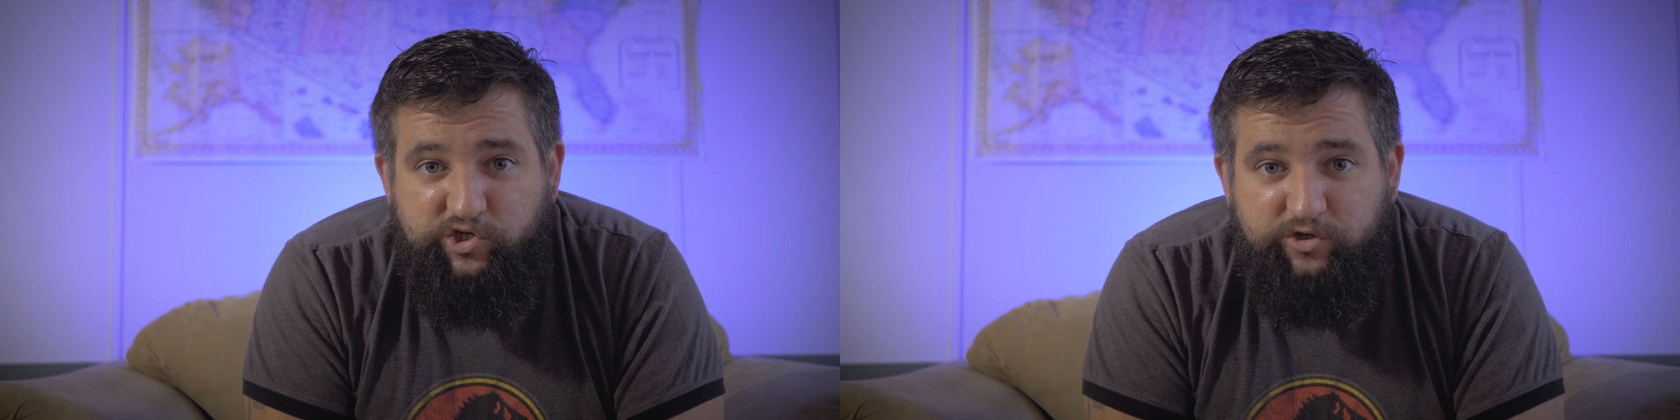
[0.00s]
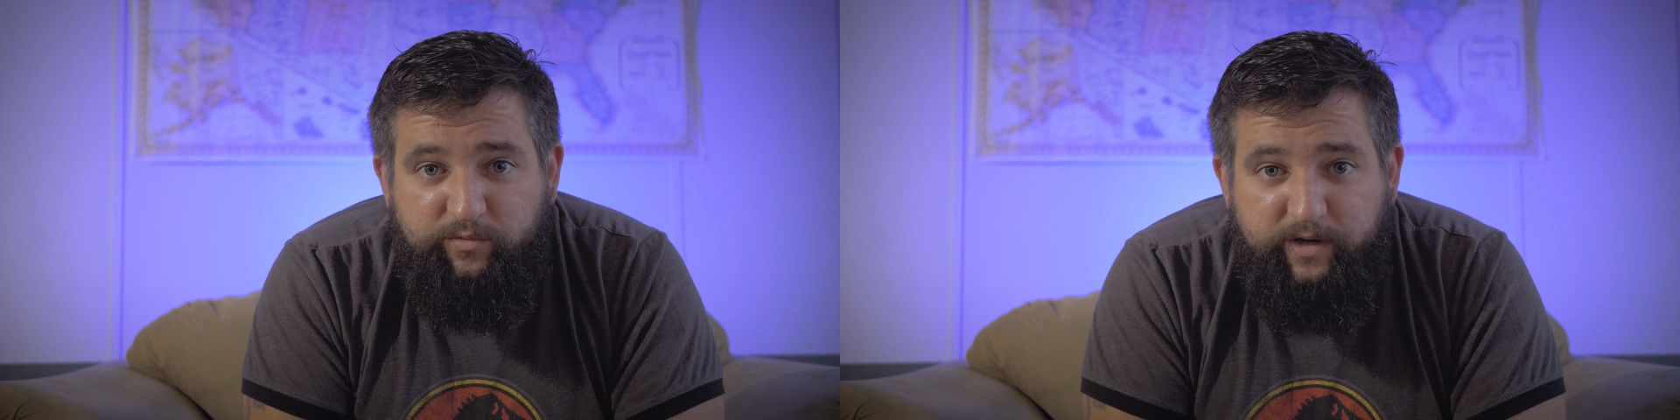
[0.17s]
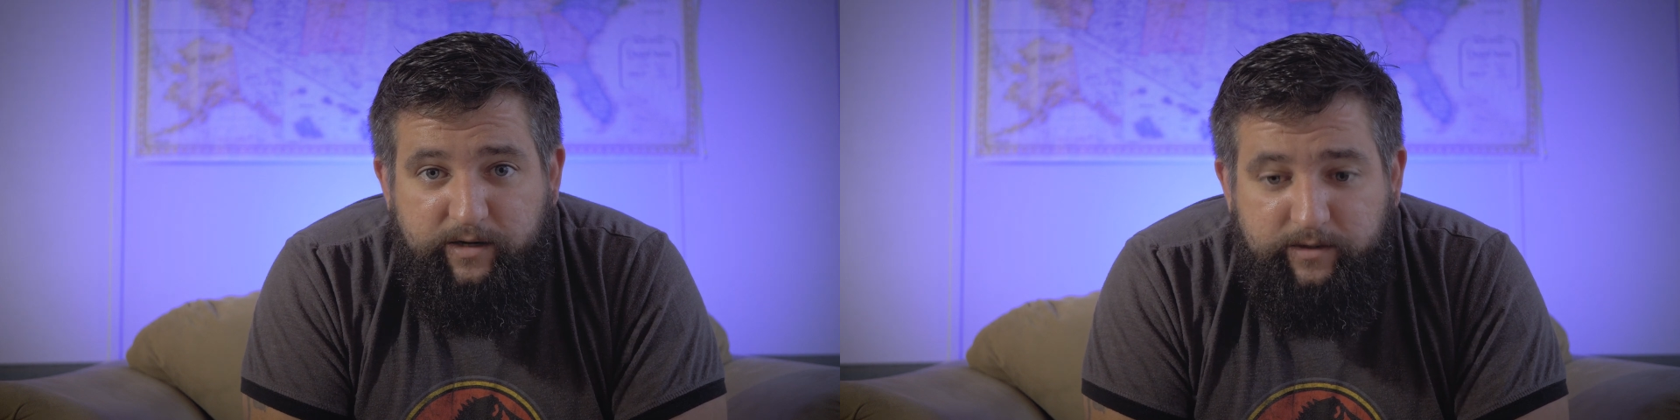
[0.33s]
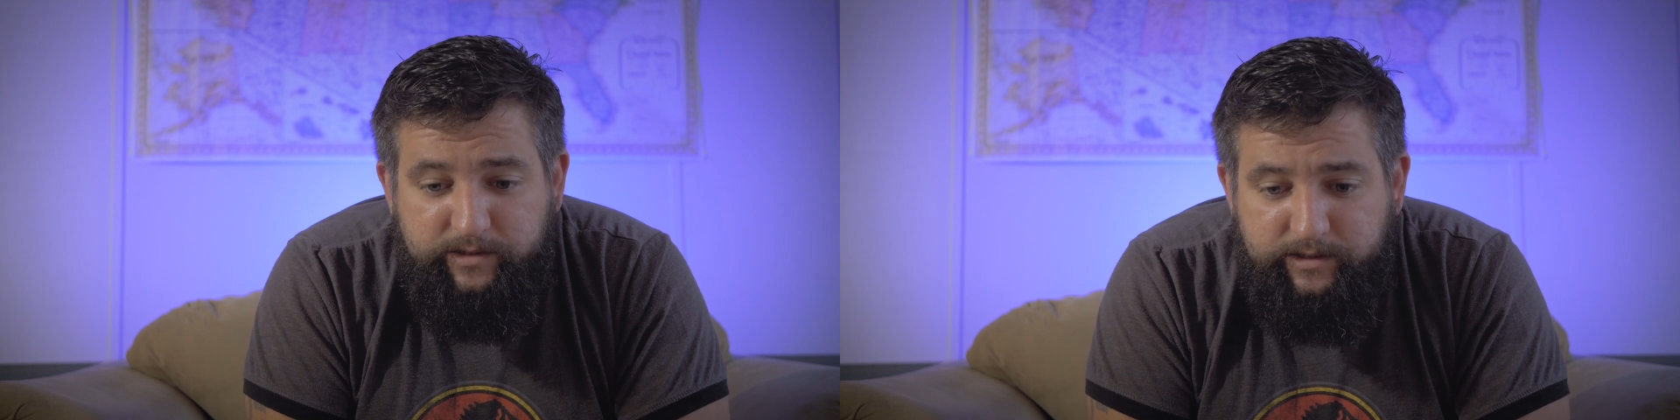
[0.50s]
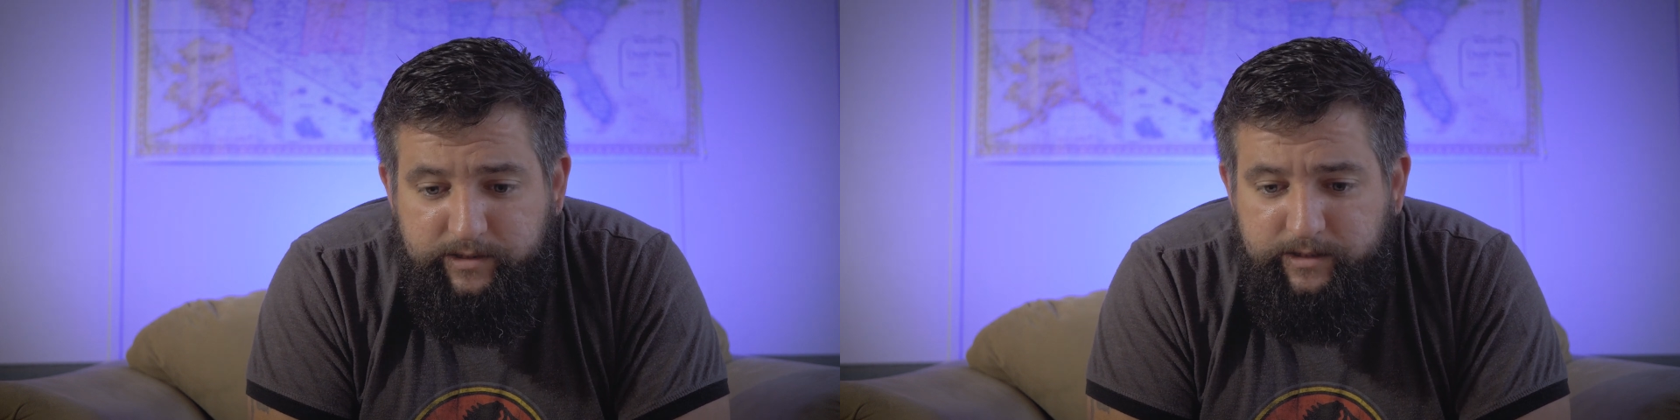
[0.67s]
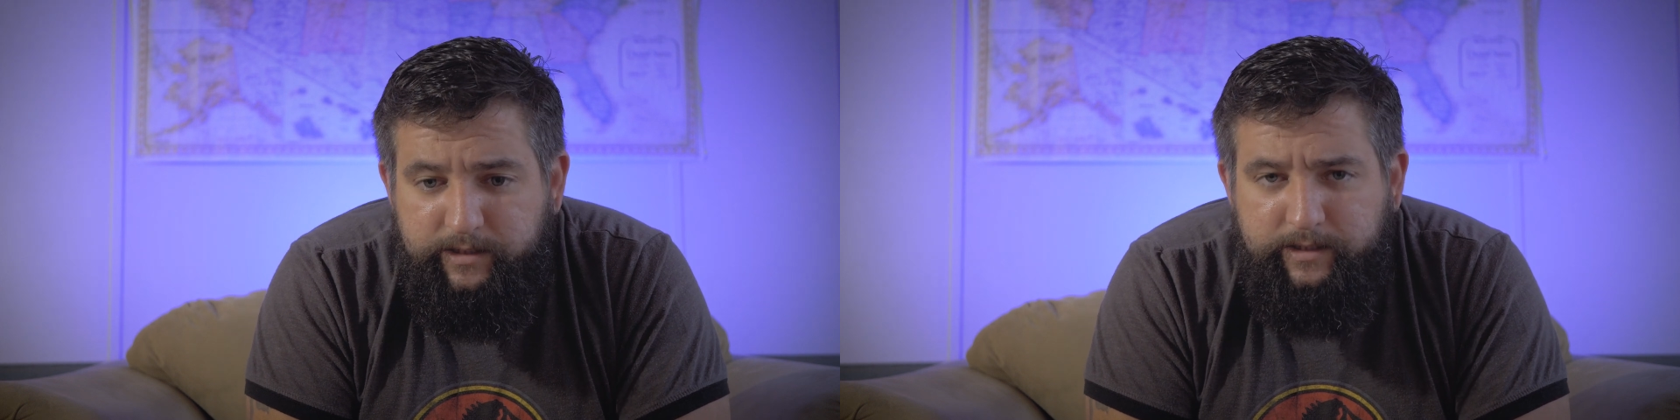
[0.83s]
you and
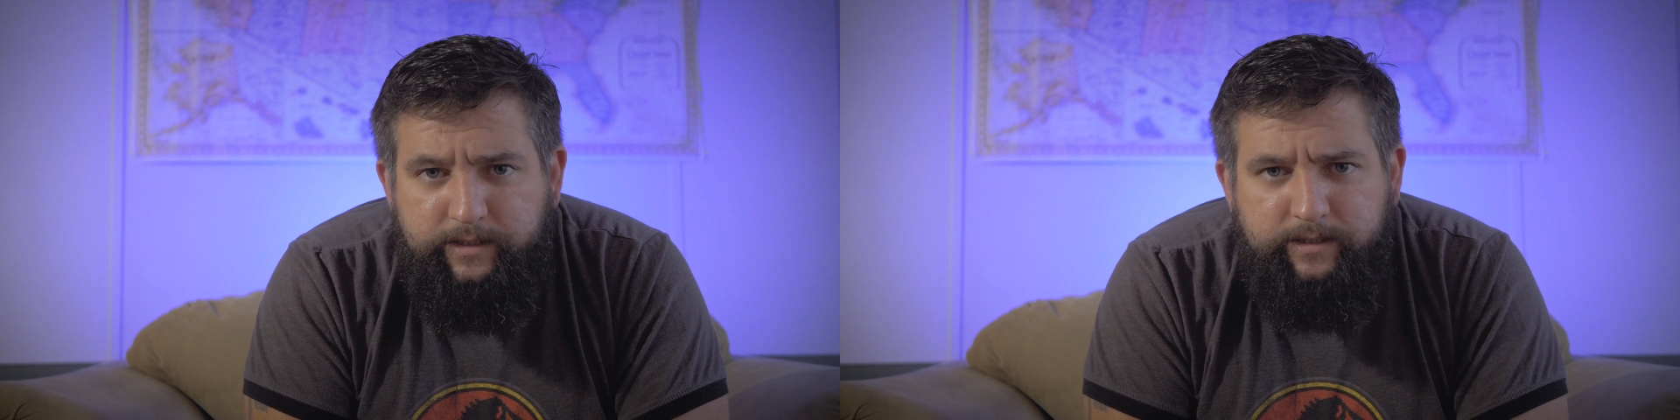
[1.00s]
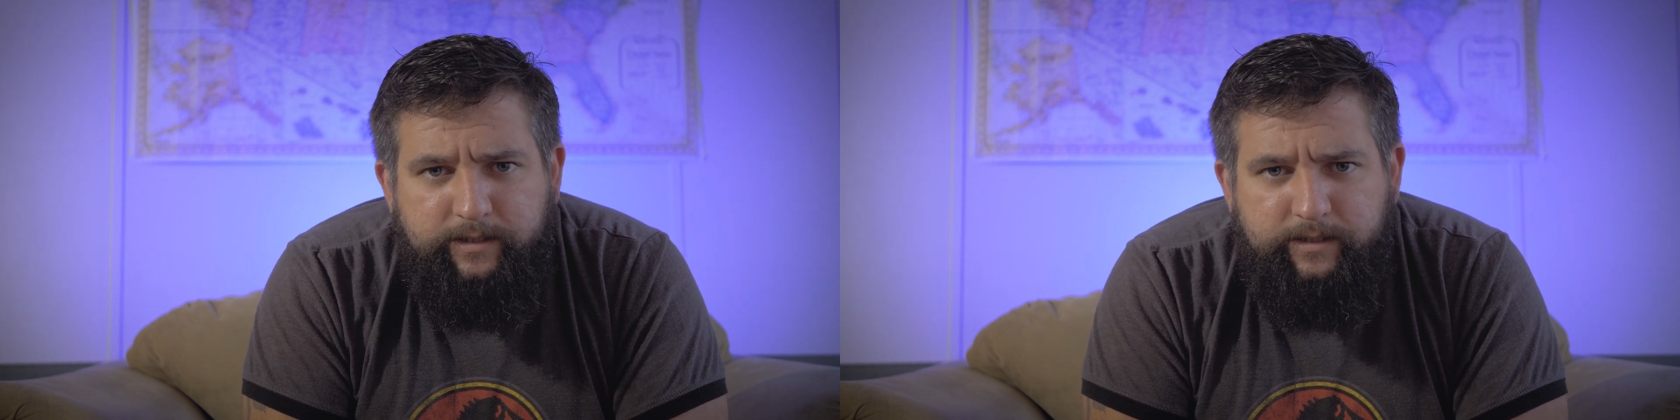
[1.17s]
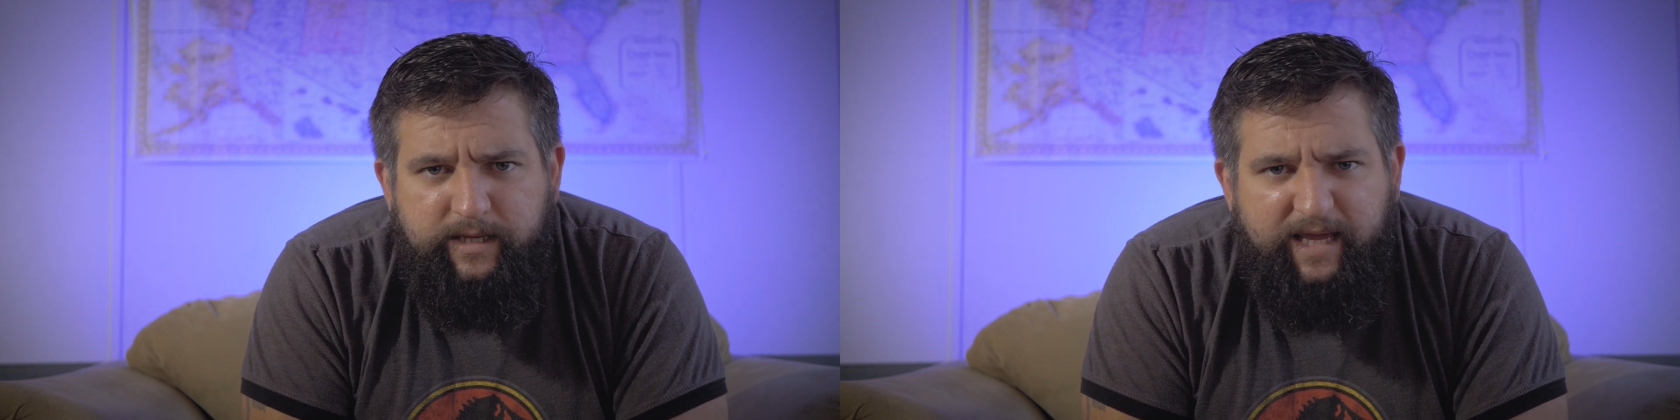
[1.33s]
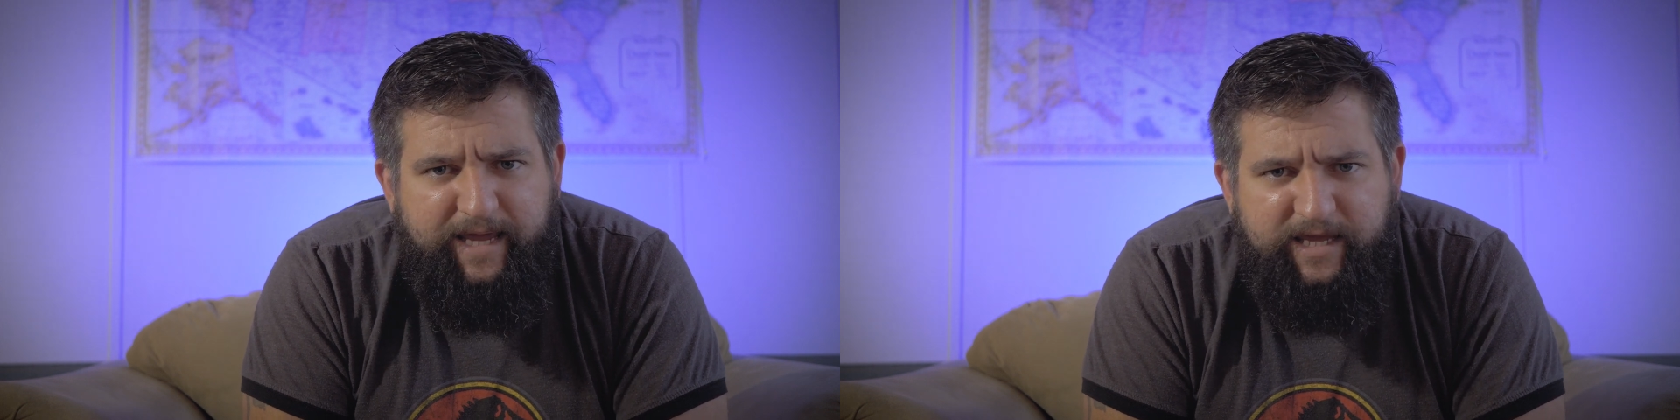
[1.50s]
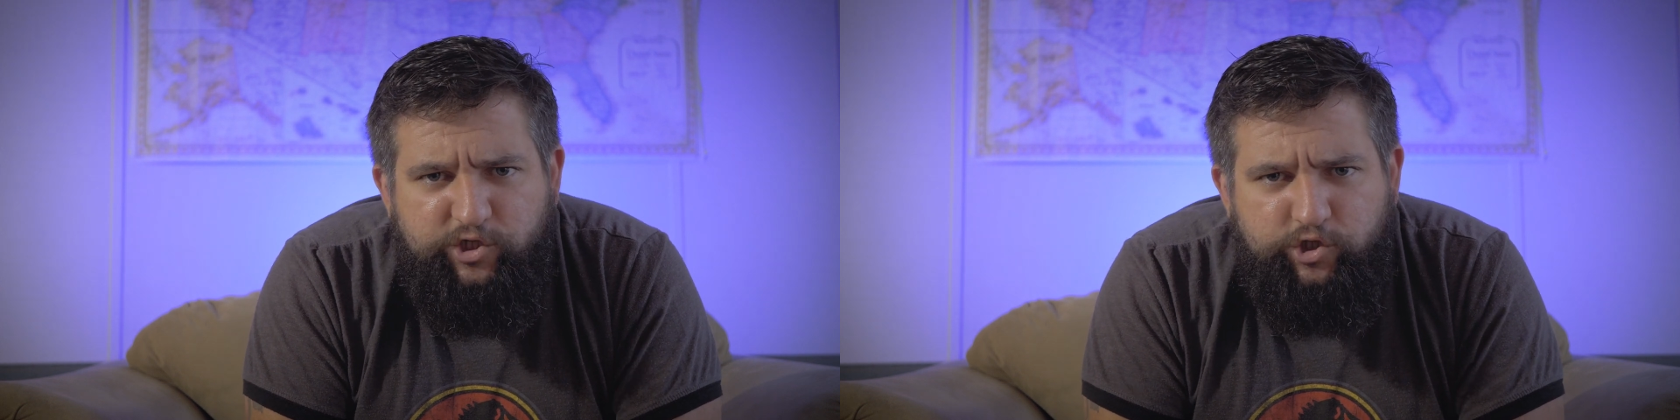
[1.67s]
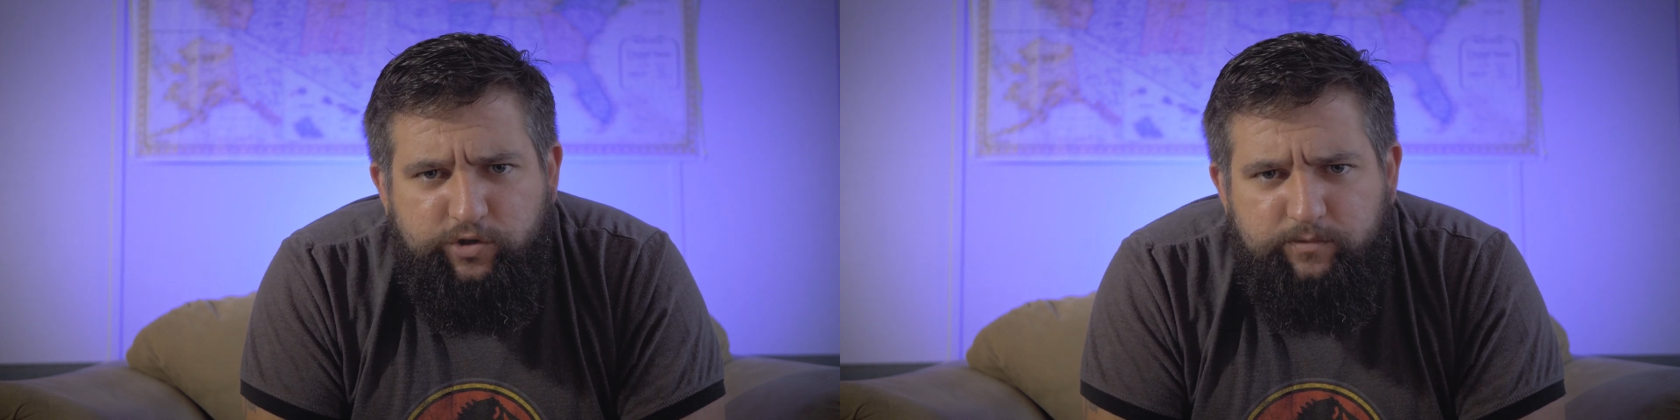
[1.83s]

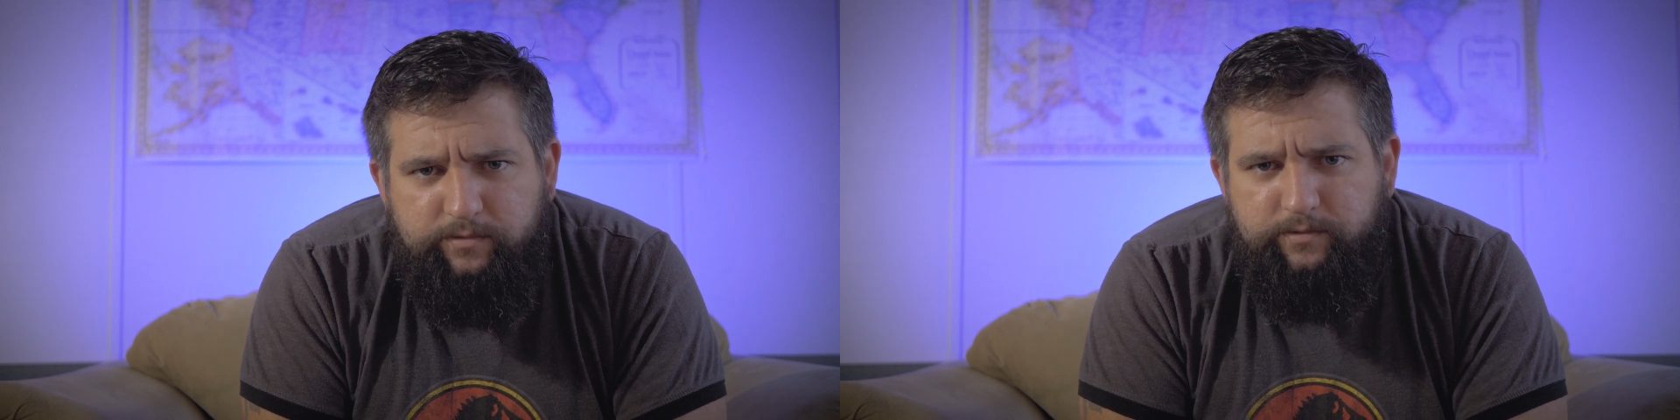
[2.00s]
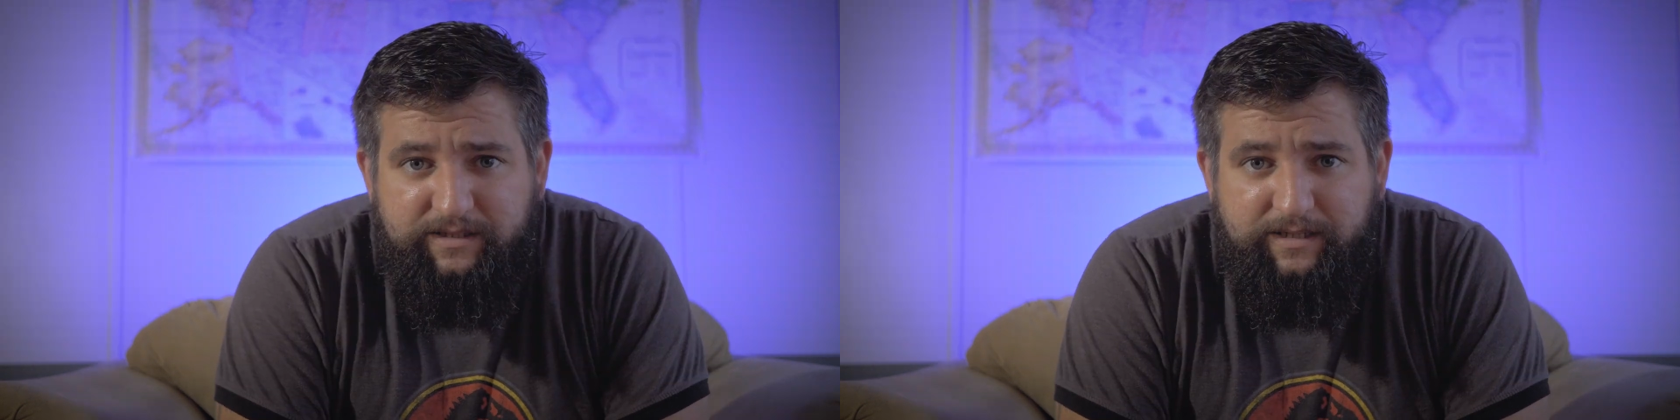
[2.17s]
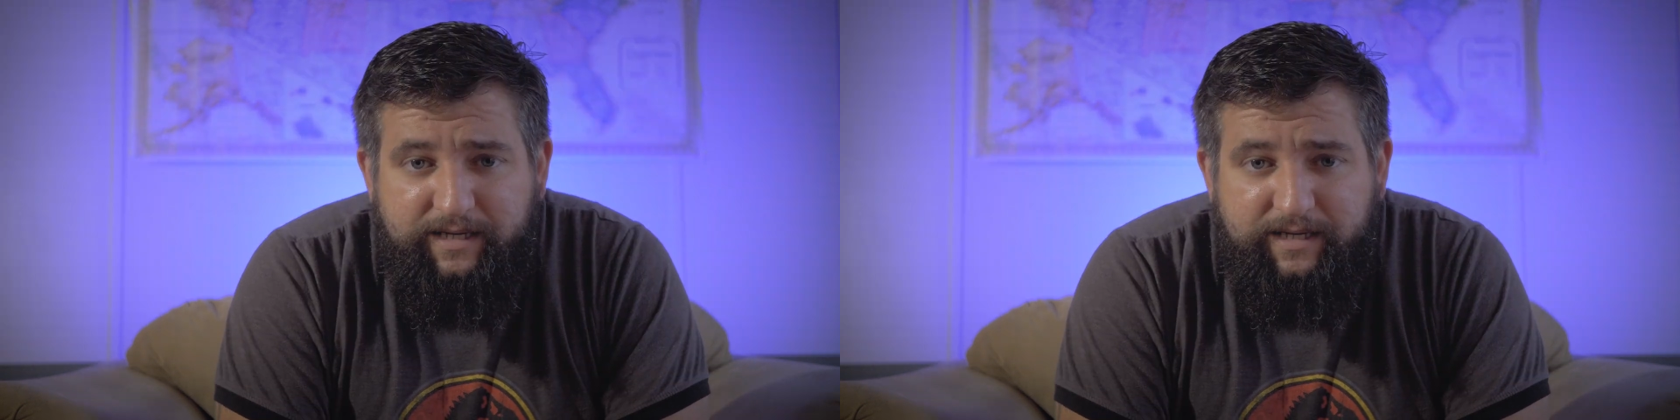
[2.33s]
eat you.